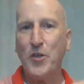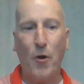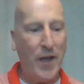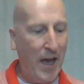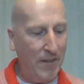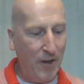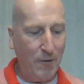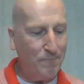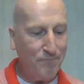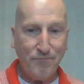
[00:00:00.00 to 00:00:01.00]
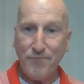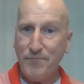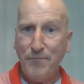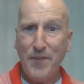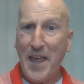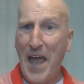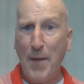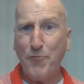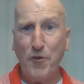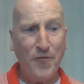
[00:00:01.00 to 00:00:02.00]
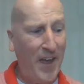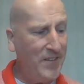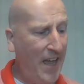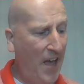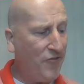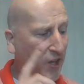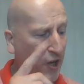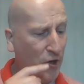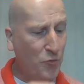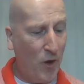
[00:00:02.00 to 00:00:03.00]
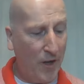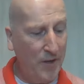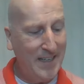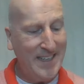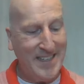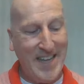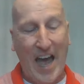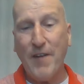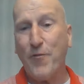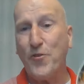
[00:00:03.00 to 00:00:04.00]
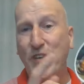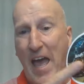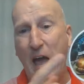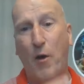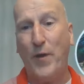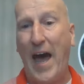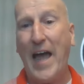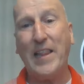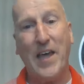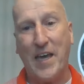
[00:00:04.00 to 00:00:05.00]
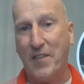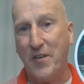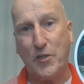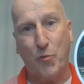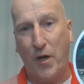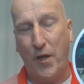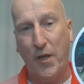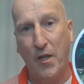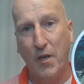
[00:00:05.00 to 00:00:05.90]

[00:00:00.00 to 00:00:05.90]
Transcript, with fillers: going on there. Absolutely fantastic. Here's one, Diver Down. I like this one